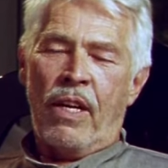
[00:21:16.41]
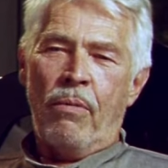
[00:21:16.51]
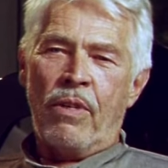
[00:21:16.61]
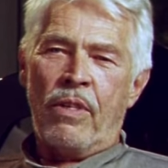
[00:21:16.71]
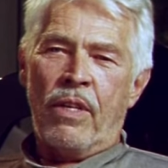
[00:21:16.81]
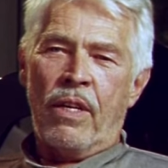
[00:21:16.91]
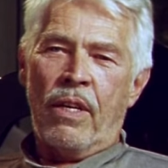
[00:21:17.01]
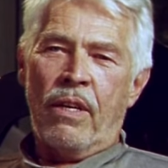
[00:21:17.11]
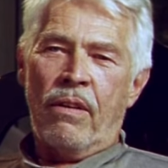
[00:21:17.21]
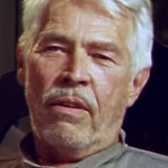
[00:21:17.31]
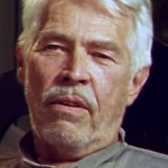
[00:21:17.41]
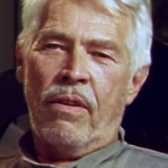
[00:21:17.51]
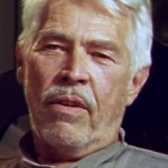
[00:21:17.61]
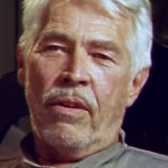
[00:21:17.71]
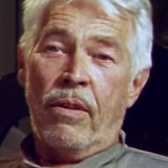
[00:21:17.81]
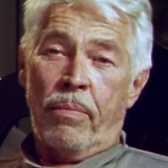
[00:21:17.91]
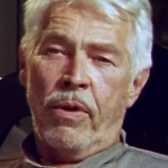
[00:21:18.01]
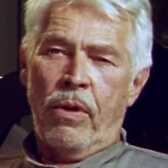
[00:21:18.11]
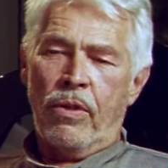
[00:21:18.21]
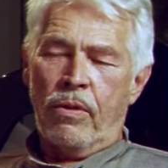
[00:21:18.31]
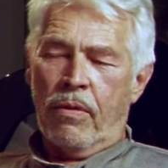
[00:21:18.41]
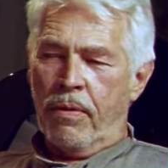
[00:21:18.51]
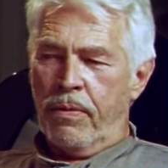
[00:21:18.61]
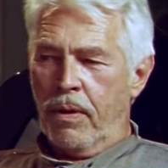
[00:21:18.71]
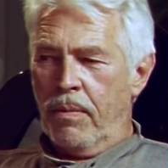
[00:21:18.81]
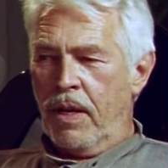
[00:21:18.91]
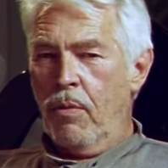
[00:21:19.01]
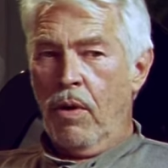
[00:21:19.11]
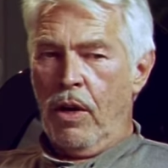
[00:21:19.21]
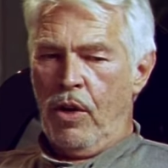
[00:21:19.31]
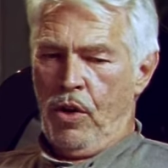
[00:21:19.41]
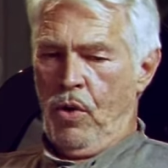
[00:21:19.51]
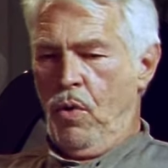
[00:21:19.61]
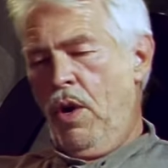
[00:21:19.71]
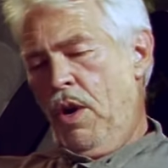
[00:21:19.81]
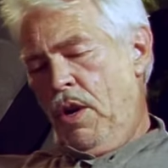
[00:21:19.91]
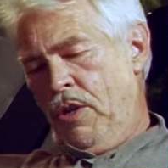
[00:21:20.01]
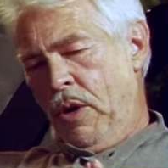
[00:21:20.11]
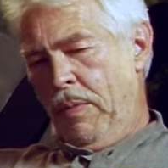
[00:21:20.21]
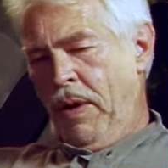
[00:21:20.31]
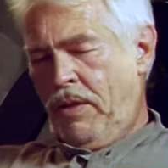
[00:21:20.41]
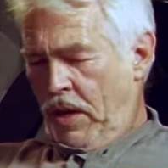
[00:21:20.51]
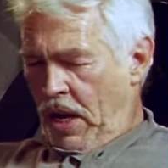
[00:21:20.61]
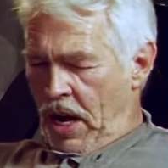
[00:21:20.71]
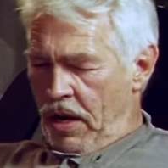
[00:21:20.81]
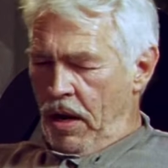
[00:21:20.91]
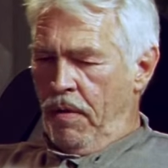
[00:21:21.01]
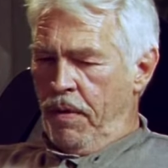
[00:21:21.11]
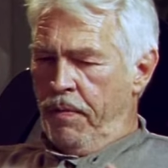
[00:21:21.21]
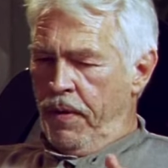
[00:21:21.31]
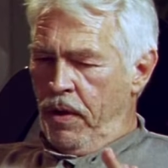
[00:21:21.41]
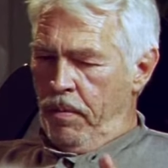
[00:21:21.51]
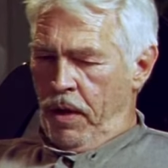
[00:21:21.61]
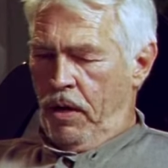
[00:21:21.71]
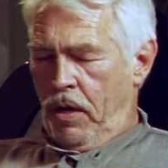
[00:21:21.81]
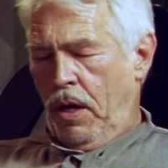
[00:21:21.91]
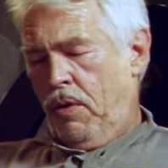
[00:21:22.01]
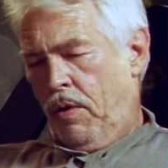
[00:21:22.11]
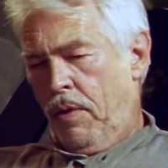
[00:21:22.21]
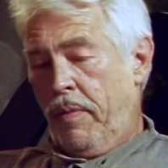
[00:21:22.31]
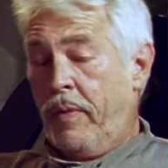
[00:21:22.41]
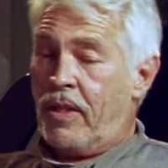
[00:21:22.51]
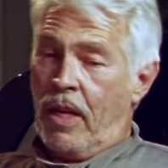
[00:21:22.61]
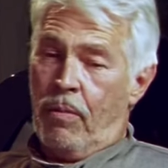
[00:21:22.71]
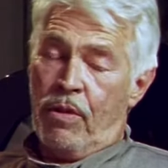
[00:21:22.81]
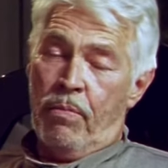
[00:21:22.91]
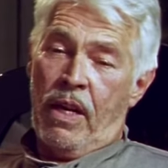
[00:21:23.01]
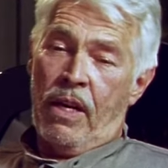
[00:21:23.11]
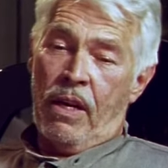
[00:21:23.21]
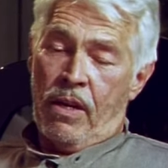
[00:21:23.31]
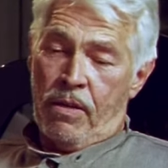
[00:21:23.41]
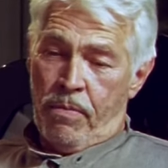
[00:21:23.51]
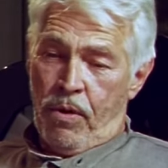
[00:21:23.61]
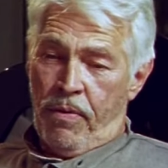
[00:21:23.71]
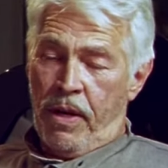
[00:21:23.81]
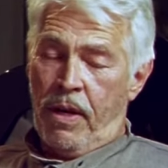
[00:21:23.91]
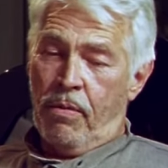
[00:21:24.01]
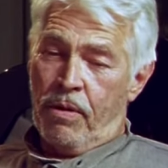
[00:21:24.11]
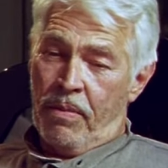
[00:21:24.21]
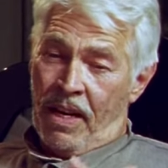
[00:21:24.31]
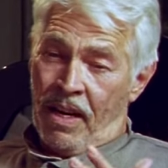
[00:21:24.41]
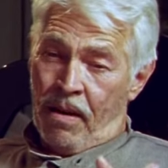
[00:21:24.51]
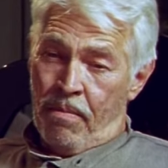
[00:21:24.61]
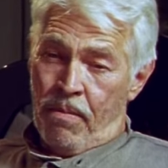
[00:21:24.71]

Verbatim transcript: He was the producer of the film, and he wanted to do Jerry Bressler, the idea of the film, and you know, when Sam was making his movie, he was making a